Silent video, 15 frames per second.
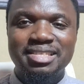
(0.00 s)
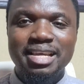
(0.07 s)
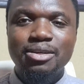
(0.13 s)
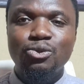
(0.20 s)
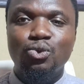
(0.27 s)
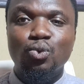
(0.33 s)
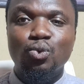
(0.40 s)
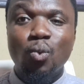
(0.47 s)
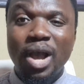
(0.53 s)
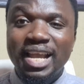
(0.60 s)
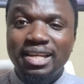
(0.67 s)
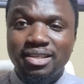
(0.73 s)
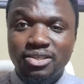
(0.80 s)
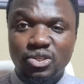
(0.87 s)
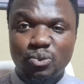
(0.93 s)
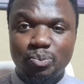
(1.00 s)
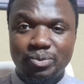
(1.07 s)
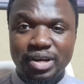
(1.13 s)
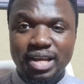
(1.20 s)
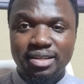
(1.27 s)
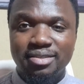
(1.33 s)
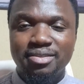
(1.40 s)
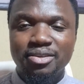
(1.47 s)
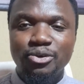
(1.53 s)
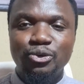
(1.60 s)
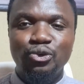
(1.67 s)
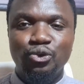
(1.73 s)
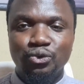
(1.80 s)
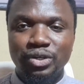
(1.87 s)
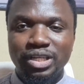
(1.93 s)
tend to widen spreads
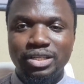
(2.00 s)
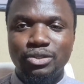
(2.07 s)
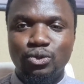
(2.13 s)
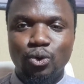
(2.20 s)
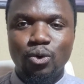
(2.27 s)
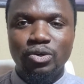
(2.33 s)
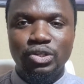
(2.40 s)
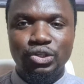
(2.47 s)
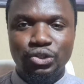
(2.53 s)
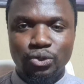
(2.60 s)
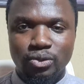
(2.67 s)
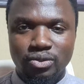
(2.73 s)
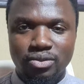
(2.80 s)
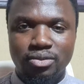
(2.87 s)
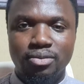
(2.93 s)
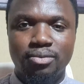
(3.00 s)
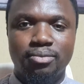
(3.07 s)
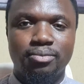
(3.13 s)
during these conditions.